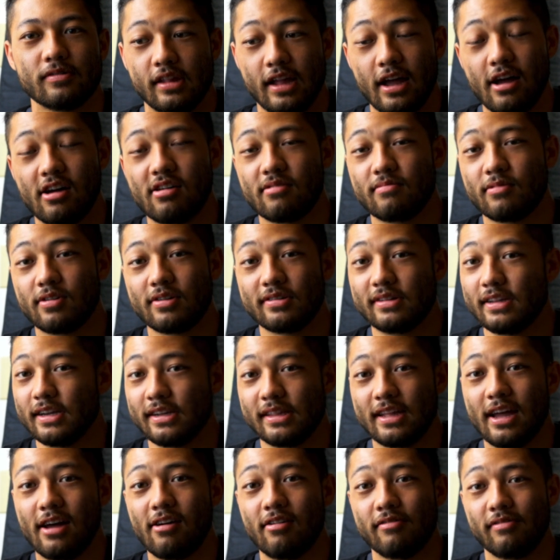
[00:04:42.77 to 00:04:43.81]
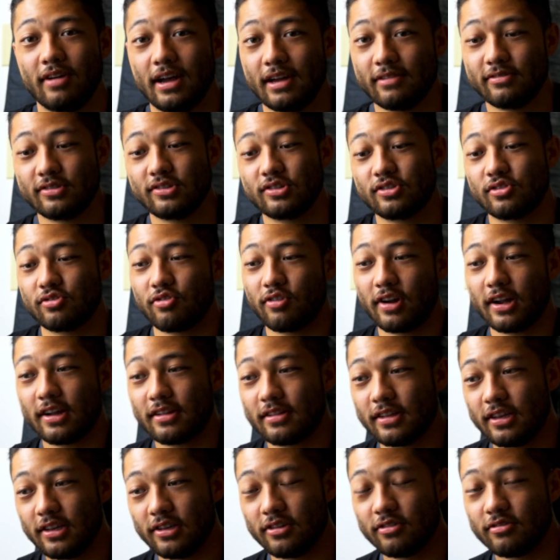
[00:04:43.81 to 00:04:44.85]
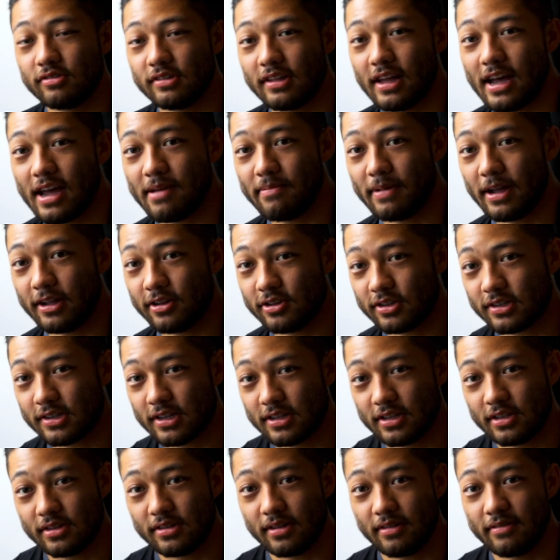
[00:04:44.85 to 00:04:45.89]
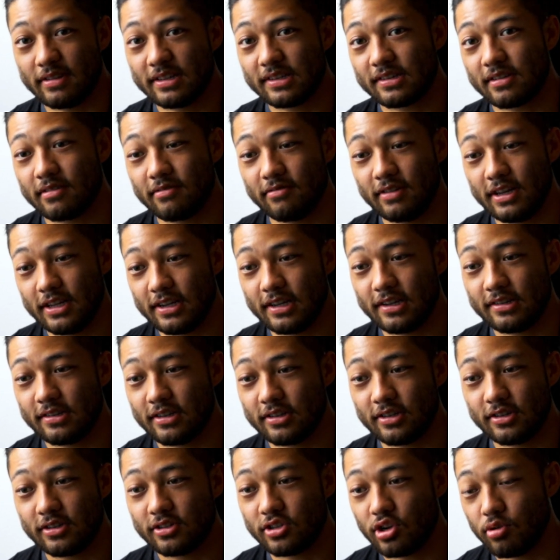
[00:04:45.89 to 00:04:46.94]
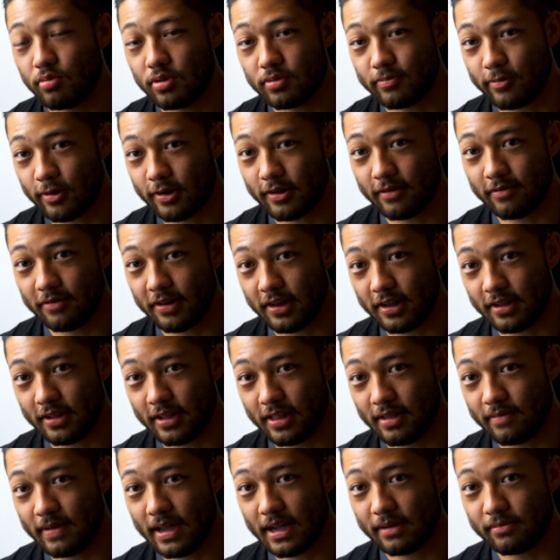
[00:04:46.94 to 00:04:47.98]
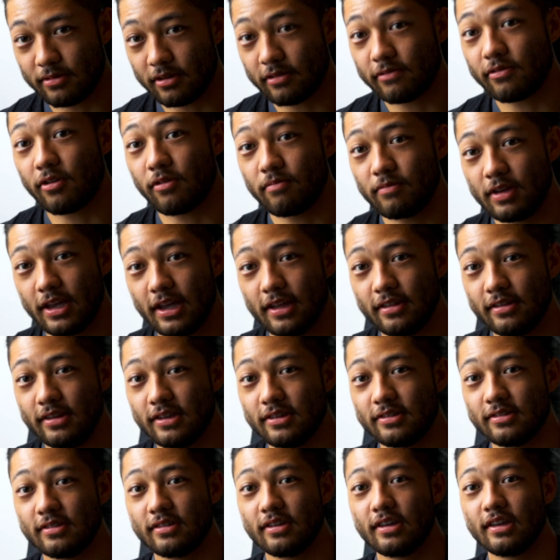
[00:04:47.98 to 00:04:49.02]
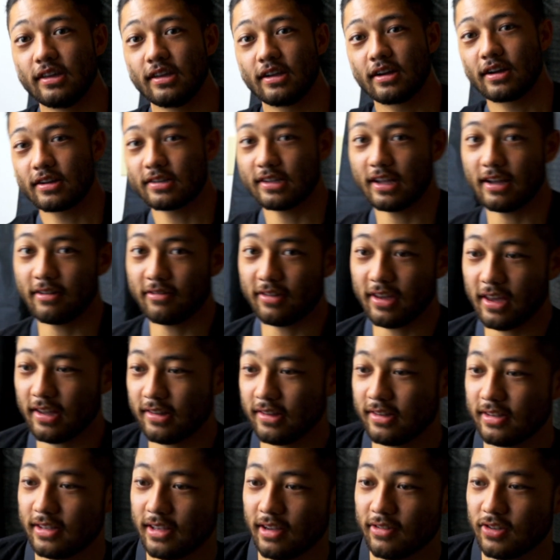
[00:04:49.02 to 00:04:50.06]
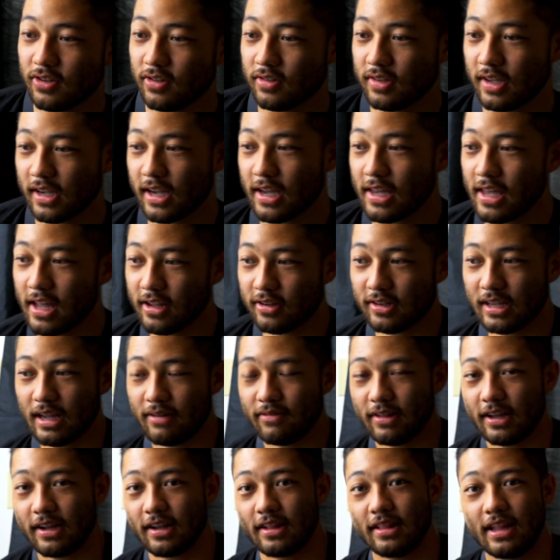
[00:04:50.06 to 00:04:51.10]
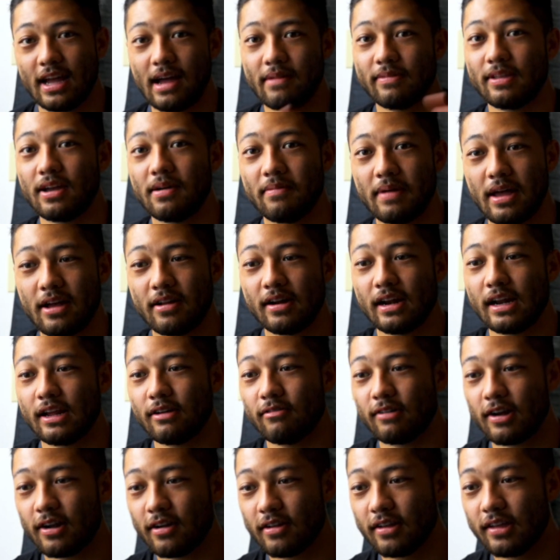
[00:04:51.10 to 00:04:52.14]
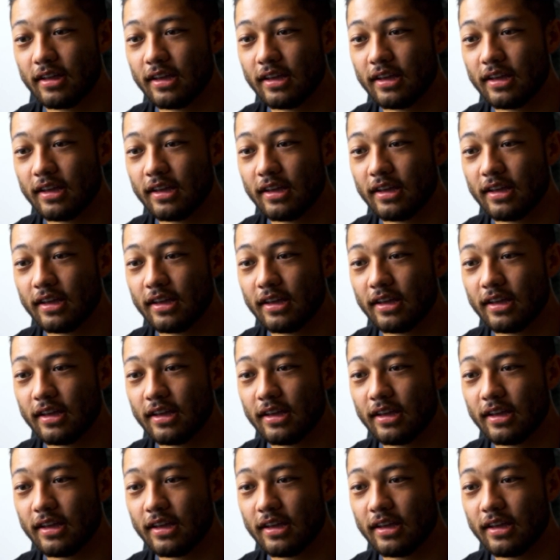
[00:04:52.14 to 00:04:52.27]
Now I've strictly used the iPad just because of its convenience. It's so much more convenient than the MacBook, for me at least, because I have kids and stuff, so it's like I can't just have like a laptop out anywhere.